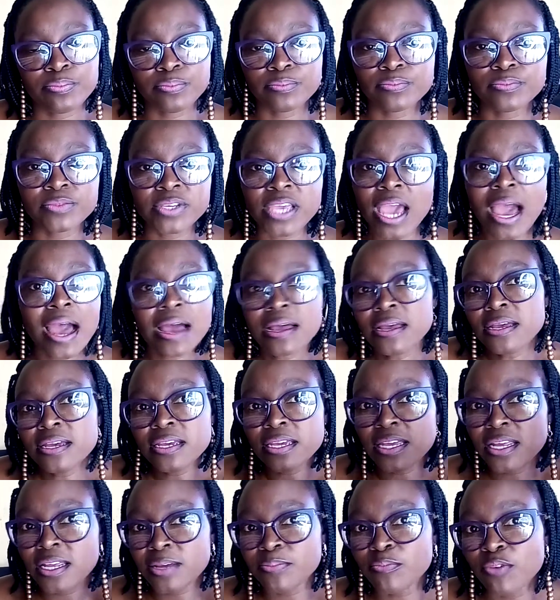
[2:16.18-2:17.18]
yeah,
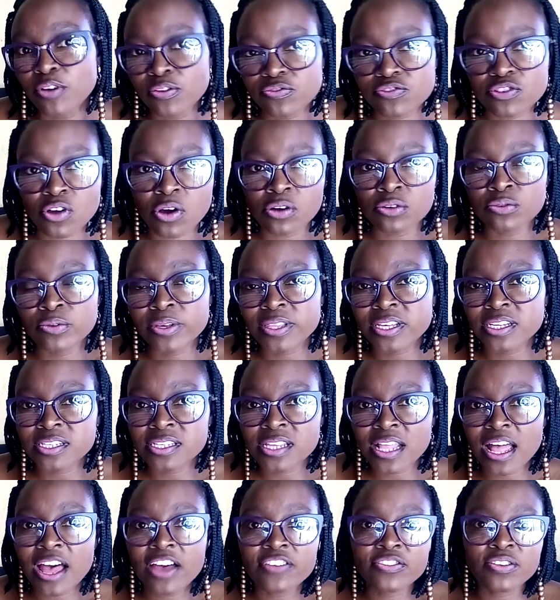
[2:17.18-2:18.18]
he moved on with his
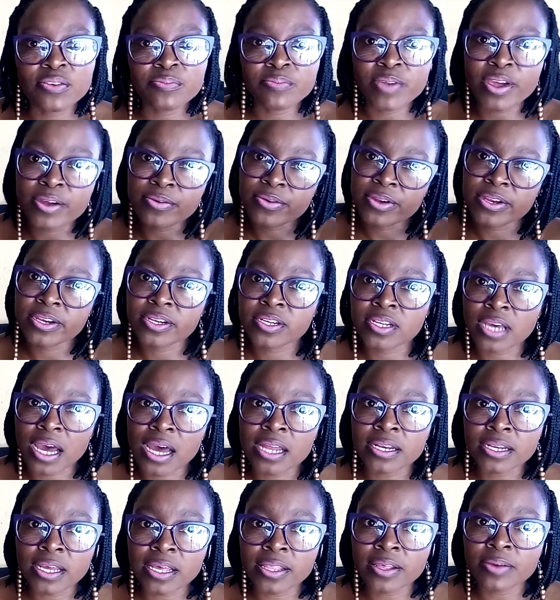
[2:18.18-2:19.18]
life. He married
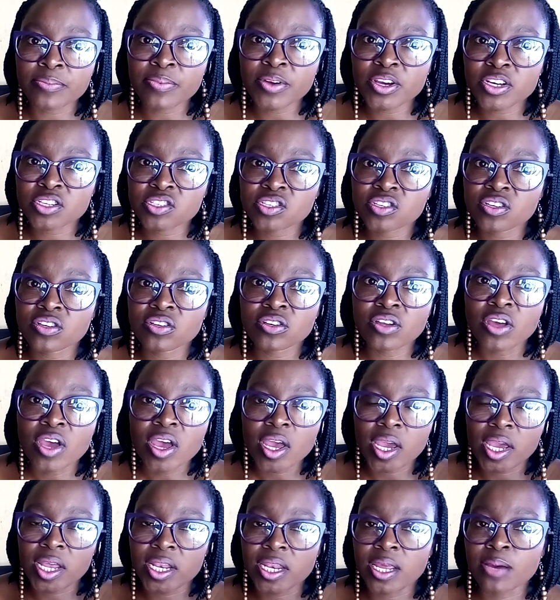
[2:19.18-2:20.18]
another person.
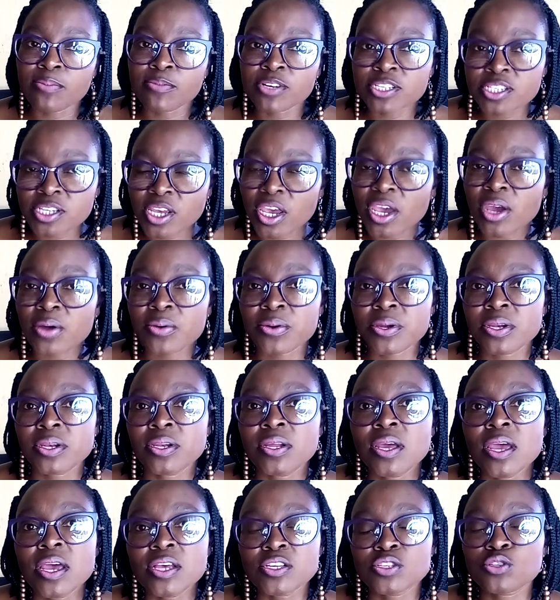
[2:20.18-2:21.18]
Her name was Karen.
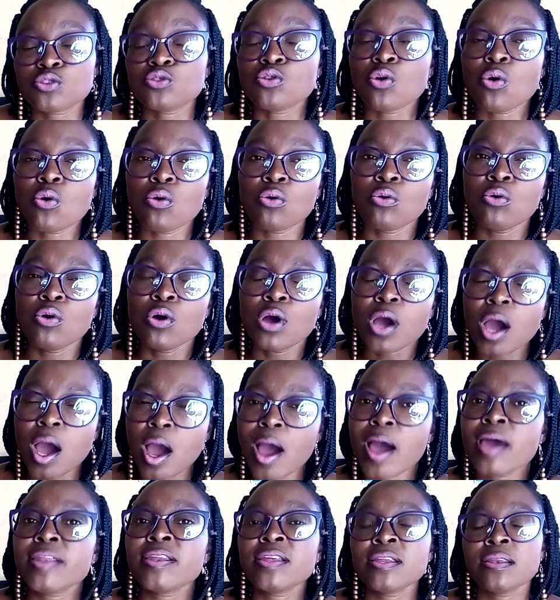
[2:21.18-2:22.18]
So
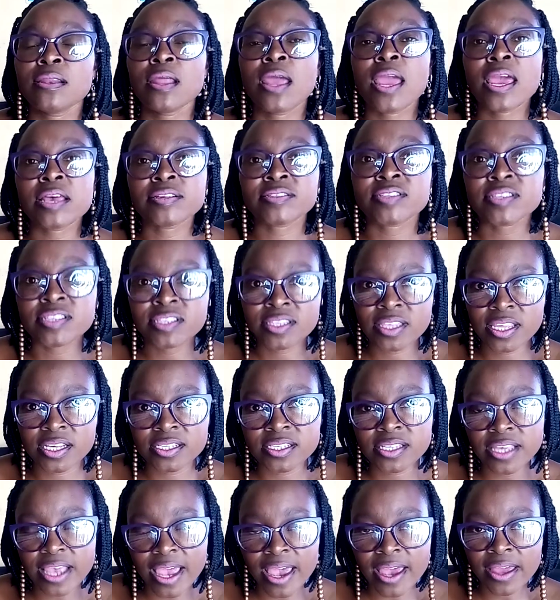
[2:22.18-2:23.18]
Harin has this
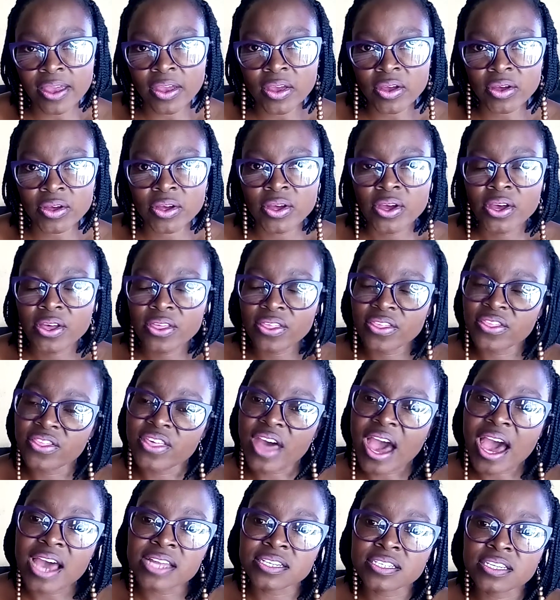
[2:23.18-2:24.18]
anger
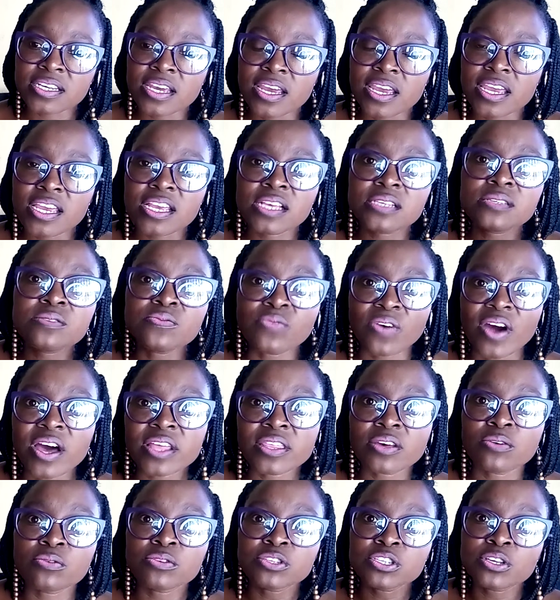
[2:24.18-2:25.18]
that his
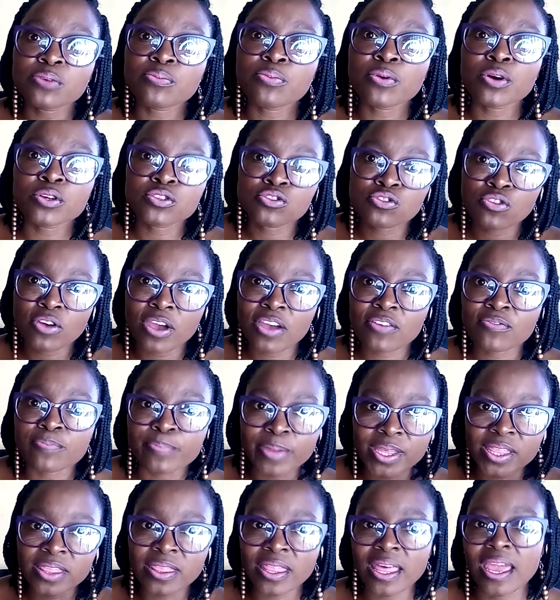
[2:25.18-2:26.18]
father was supposed to have
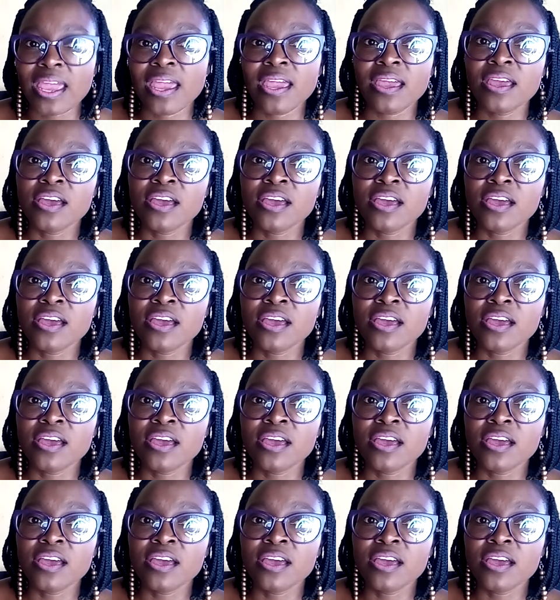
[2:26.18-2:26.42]
been there